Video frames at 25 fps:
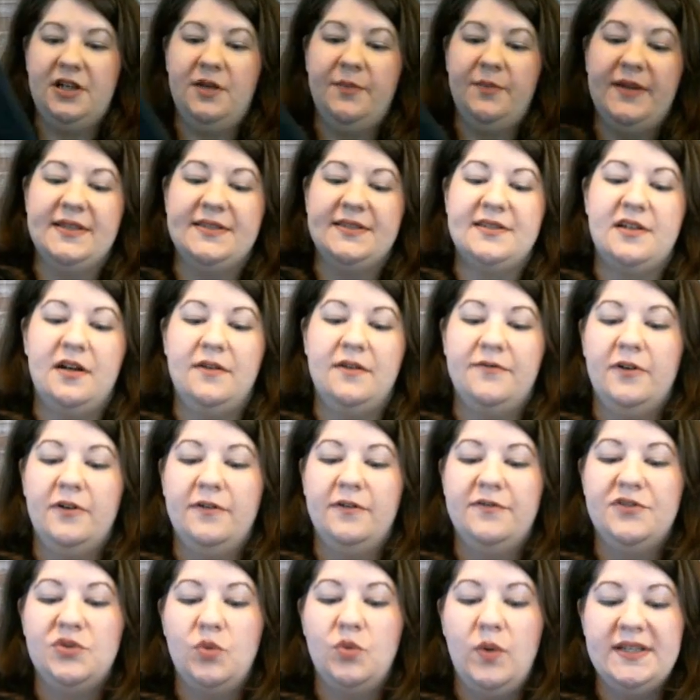a best offer
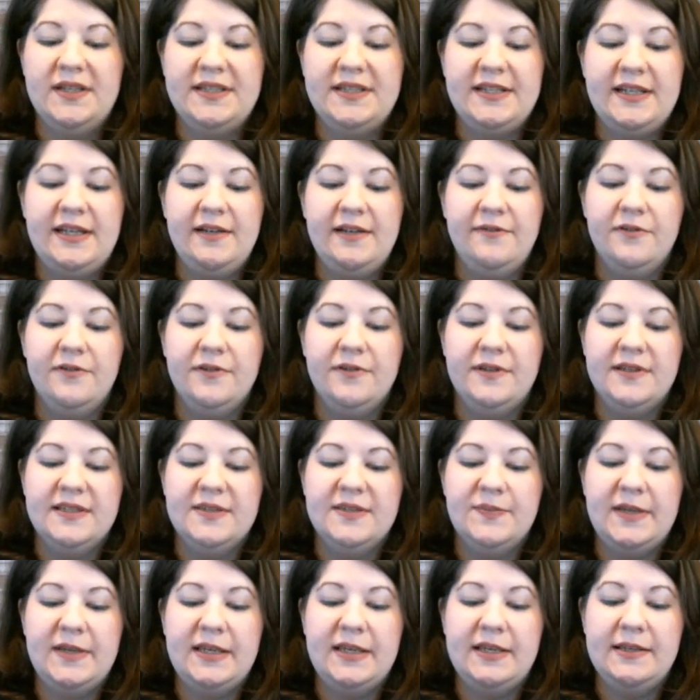of twenty dollars for this
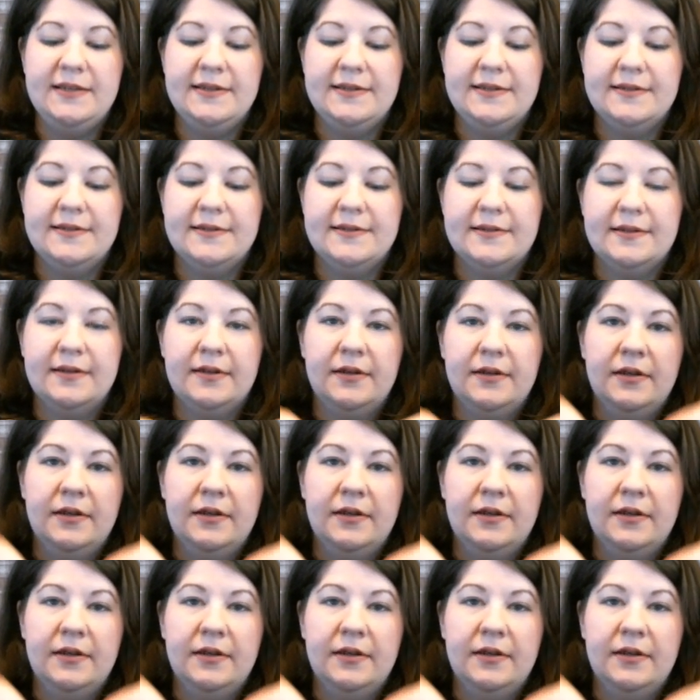piece.